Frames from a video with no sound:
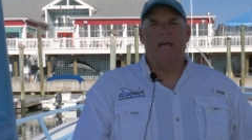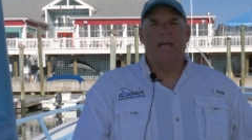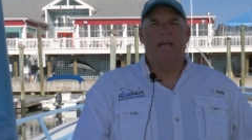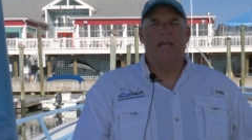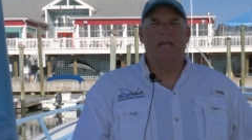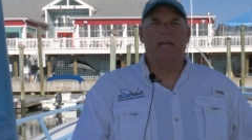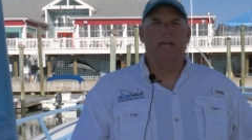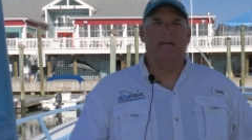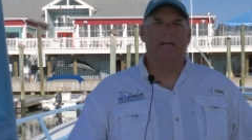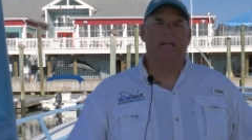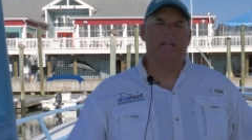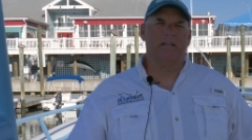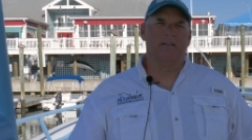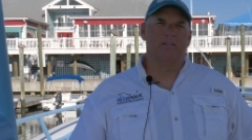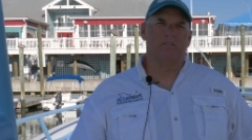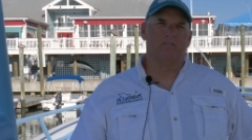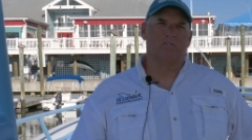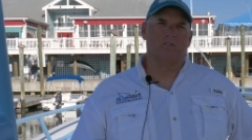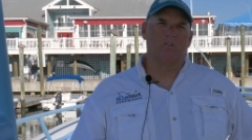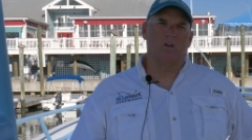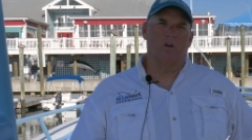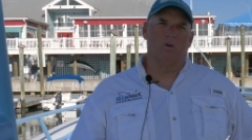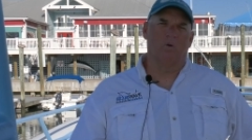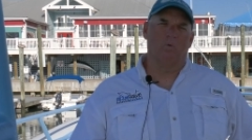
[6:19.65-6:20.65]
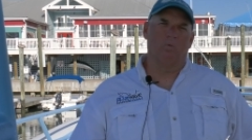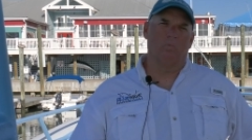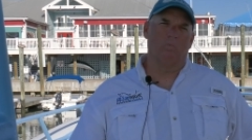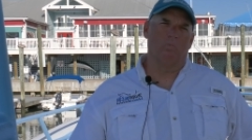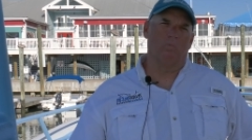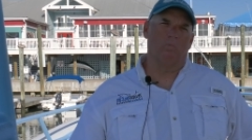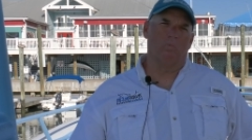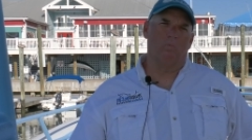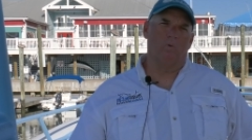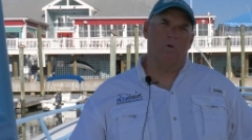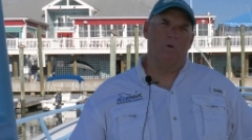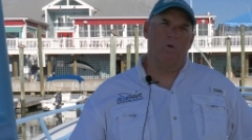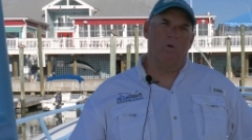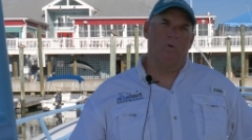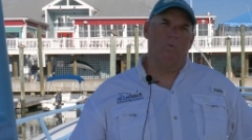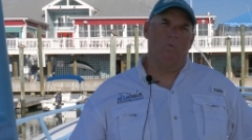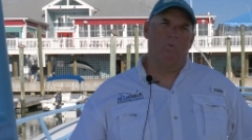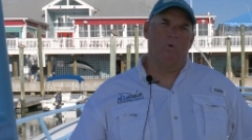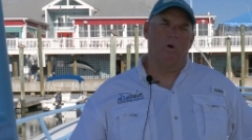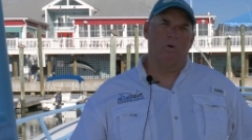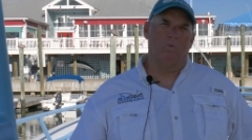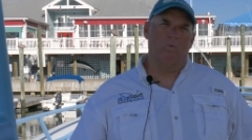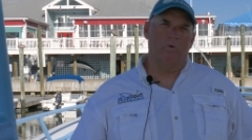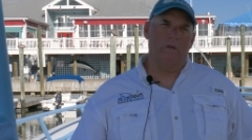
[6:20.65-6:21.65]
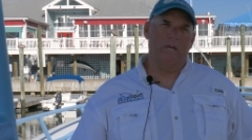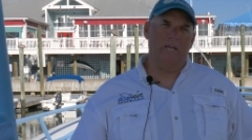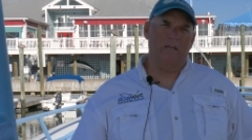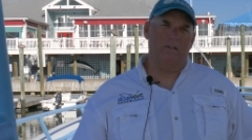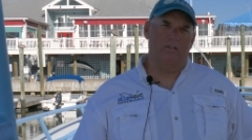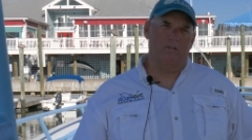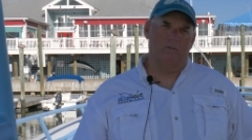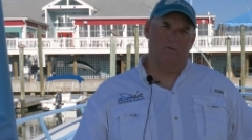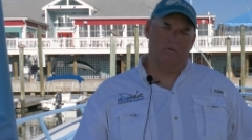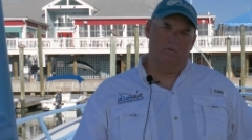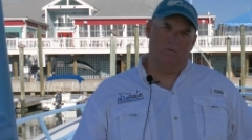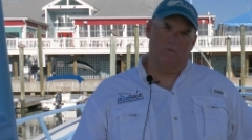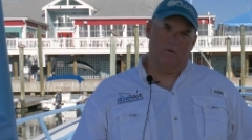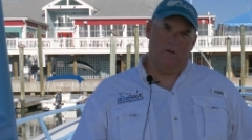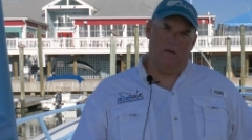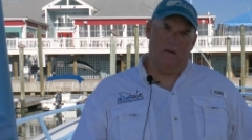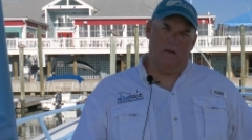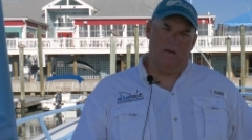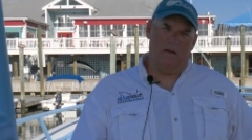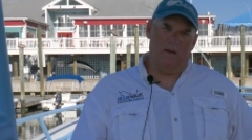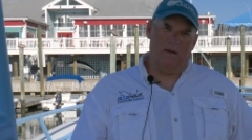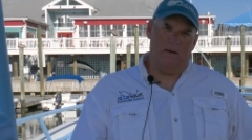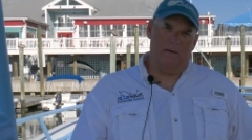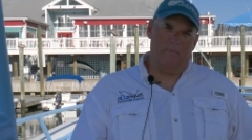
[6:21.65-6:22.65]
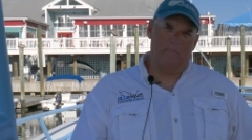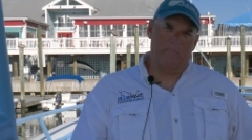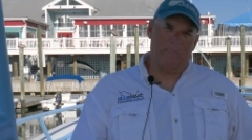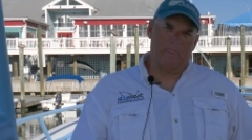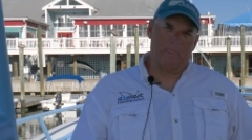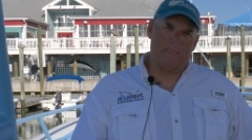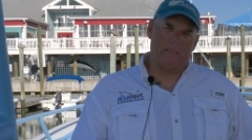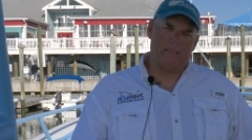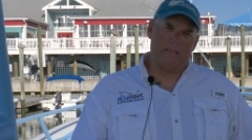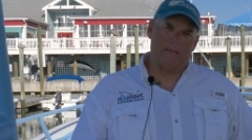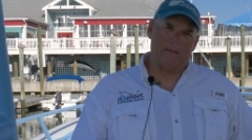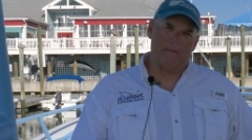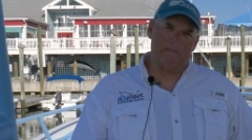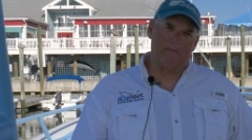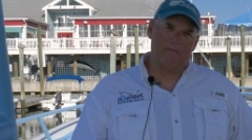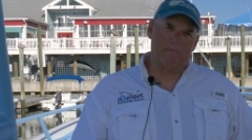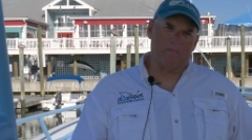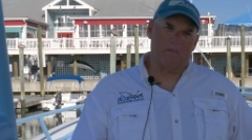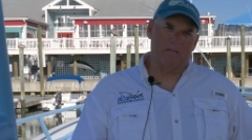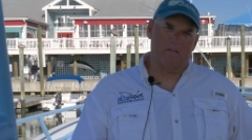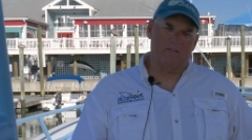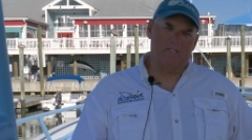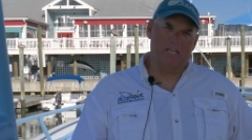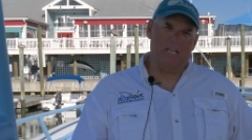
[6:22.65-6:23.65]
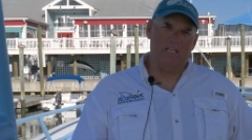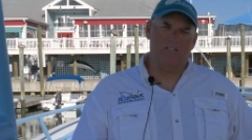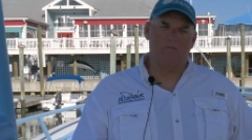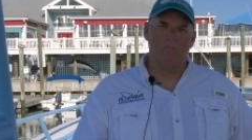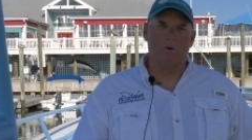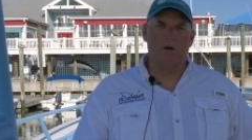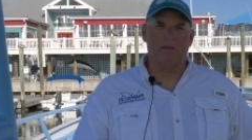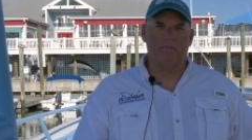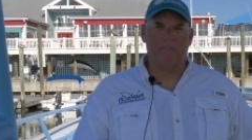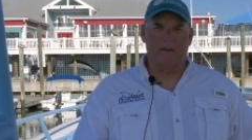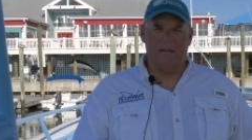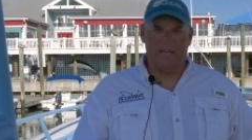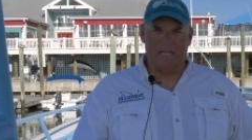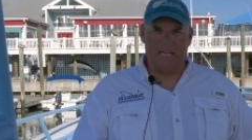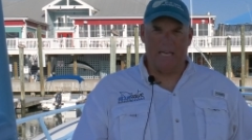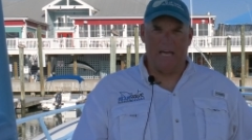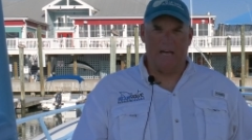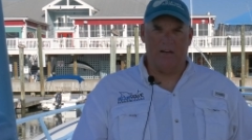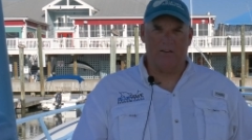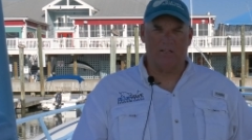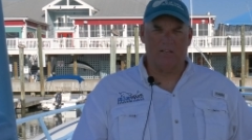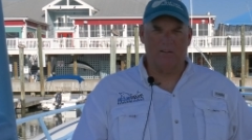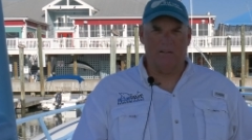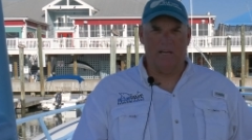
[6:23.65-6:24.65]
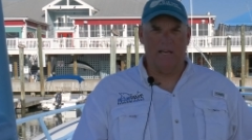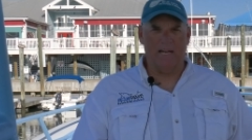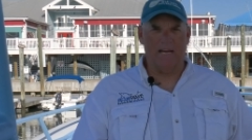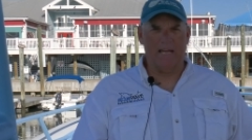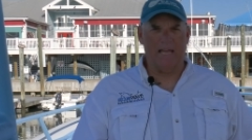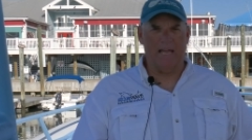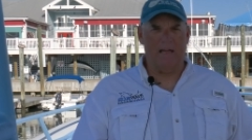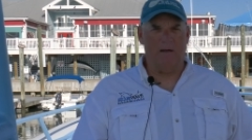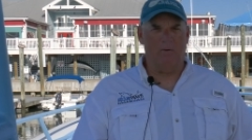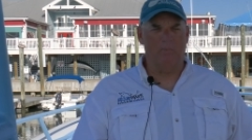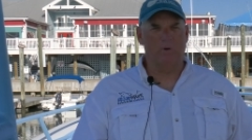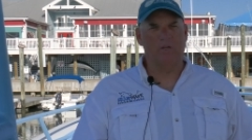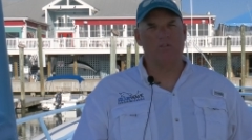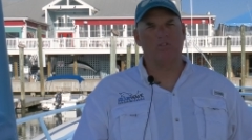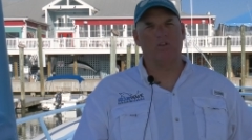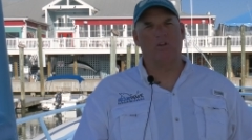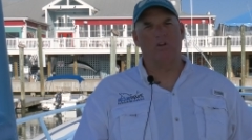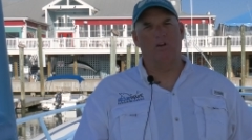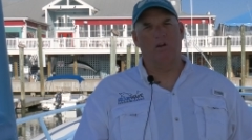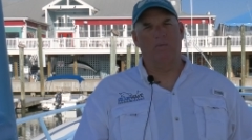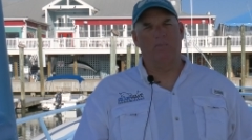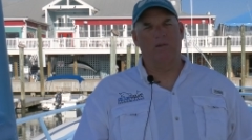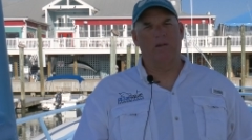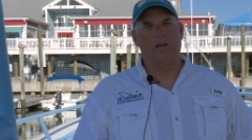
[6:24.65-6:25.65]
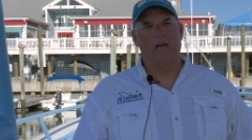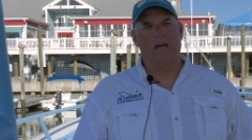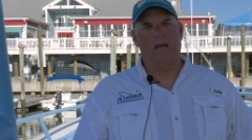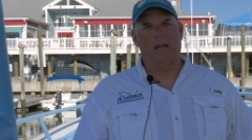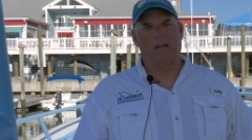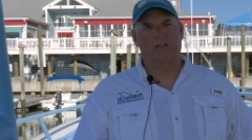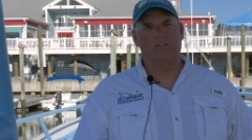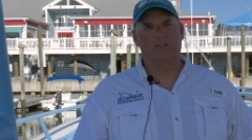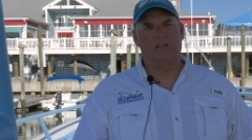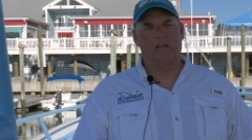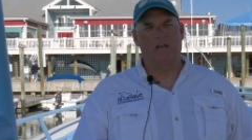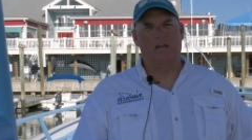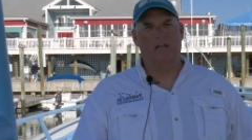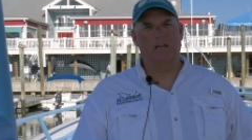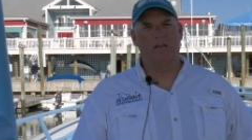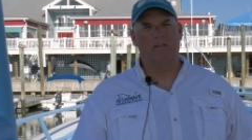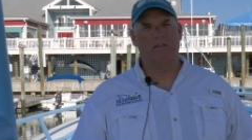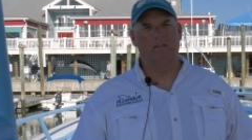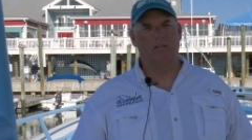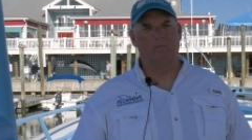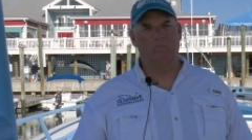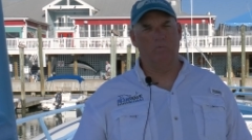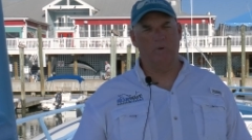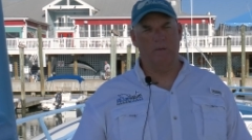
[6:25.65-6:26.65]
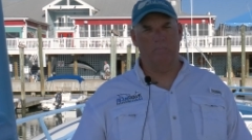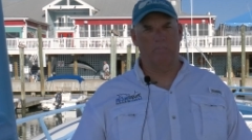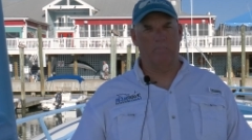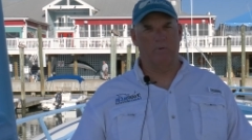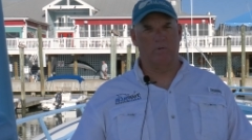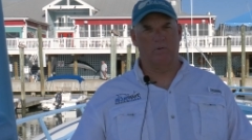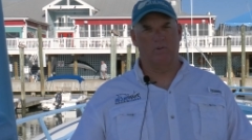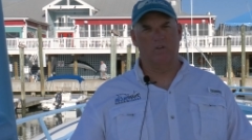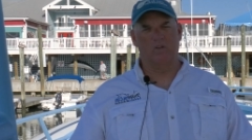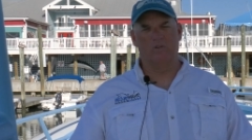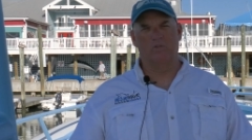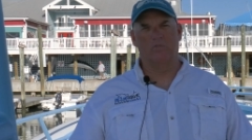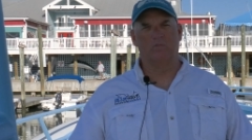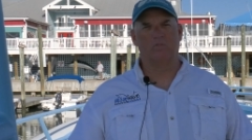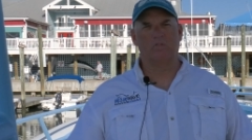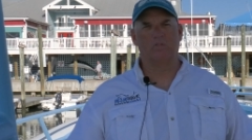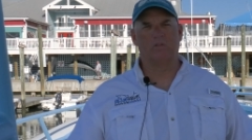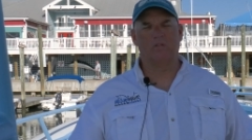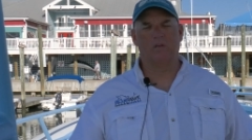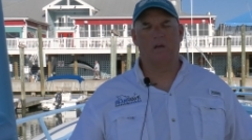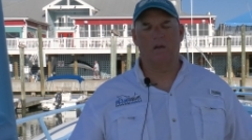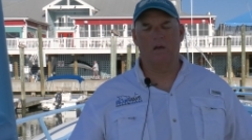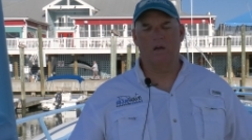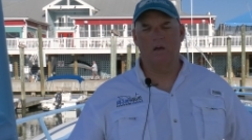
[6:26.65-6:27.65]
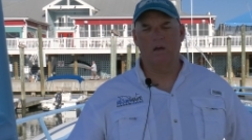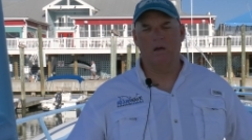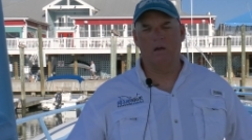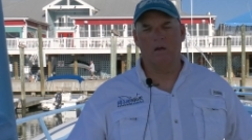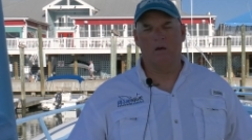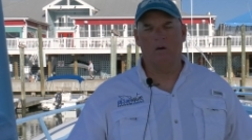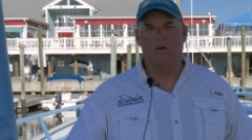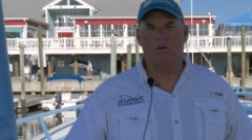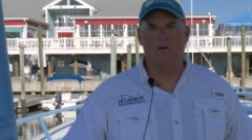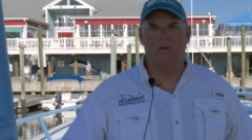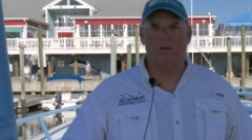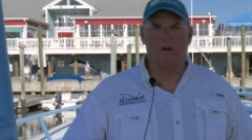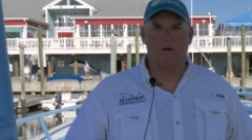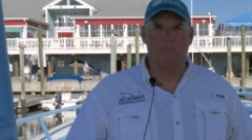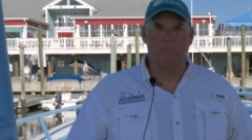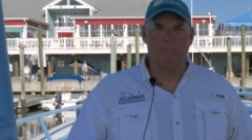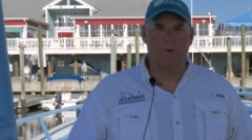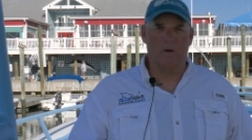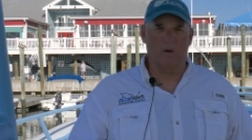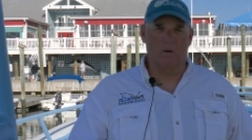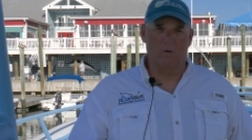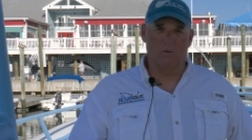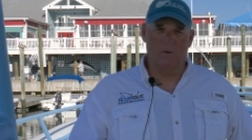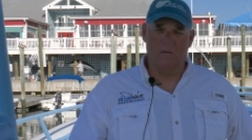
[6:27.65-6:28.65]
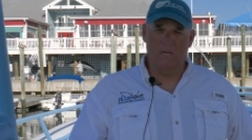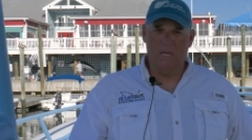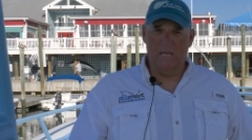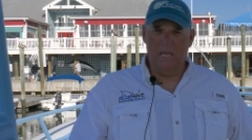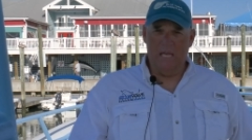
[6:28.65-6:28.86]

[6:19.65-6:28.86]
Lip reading: And so what we do is each month I calculate how much carbon dioxide we produce on our boat.